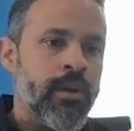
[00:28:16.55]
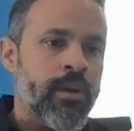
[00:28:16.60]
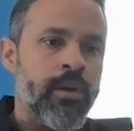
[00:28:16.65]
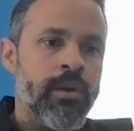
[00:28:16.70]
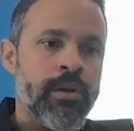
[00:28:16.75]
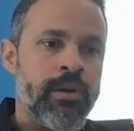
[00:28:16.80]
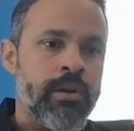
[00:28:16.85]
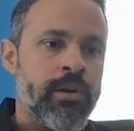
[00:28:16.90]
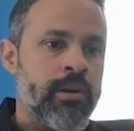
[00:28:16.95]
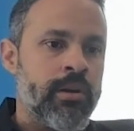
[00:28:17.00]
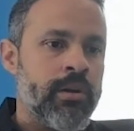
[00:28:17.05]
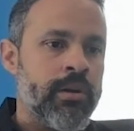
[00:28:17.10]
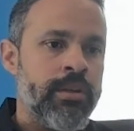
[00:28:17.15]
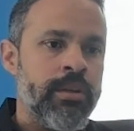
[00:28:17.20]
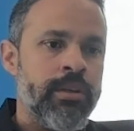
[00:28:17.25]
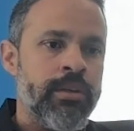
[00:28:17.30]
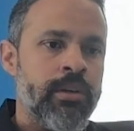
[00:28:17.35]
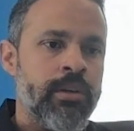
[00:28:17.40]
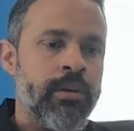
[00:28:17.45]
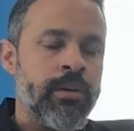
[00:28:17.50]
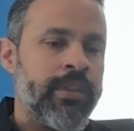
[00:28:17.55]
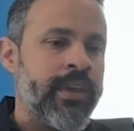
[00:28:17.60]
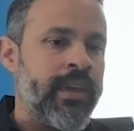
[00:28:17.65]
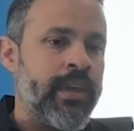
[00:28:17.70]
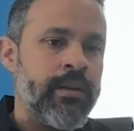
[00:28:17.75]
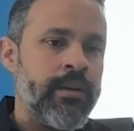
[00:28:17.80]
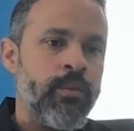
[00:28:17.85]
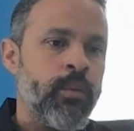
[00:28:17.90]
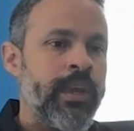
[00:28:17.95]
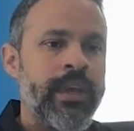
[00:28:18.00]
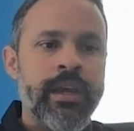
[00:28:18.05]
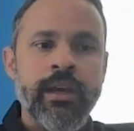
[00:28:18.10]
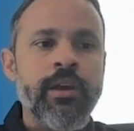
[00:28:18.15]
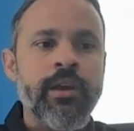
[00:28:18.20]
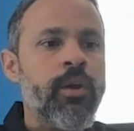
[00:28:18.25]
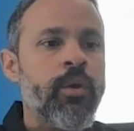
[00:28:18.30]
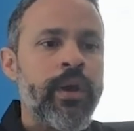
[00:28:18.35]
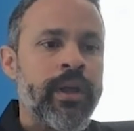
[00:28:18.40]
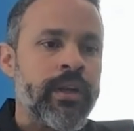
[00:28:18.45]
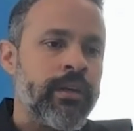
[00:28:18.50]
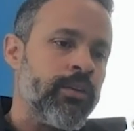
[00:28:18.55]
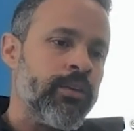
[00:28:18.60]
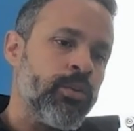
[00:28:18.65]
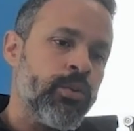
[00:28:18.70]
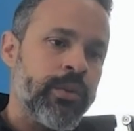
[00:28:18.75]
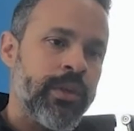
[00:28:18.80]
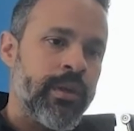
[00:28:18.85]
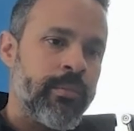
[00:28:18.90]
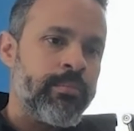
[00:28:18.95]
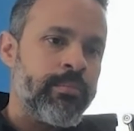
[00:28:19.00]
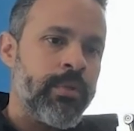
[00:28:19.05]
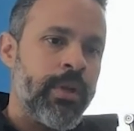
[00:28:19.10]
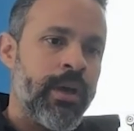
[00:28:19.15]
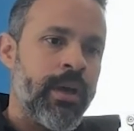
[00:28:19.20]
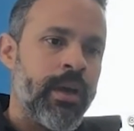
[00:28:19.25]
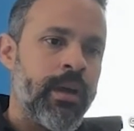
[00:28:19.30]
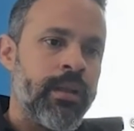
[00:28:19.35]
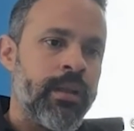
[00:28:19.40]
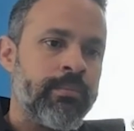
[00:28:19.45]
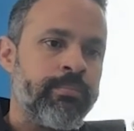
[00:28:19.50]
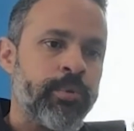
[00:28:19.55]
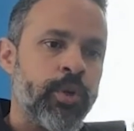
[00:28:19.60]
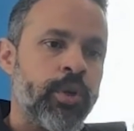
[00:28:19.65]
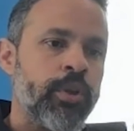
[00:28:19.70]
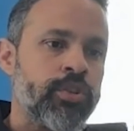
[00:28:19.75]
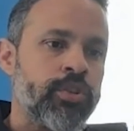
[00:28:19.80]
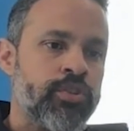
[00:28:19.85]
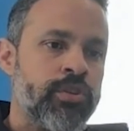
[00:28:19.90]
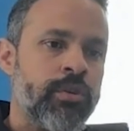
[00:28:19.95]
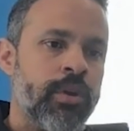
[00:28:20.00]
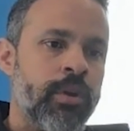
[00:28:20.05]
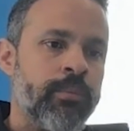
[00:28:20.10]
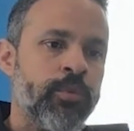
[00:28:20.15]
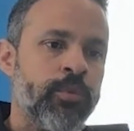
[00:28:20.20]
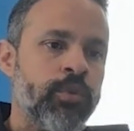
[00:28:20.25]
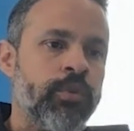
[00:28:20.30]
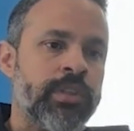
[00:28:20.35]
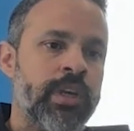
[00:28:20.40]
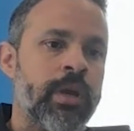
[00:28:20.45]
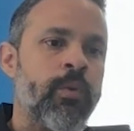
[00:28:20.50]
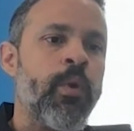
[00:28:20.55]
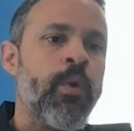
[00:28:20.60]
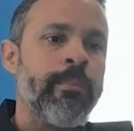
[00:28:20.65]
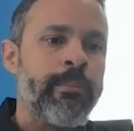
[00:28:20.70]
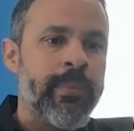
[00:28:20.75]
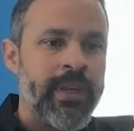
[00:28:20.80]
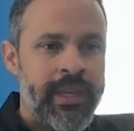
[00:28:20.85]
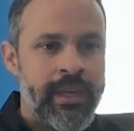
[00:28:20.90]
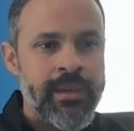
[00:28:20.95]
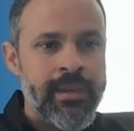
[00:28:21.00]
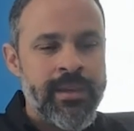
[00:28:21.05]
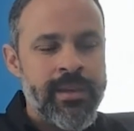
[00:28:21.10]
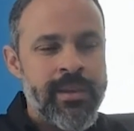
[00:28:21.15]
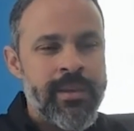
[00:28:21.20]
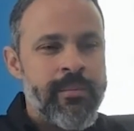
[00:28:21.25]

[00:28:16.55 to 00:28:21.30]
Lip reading: Or, then we can go and do the production run subsequently.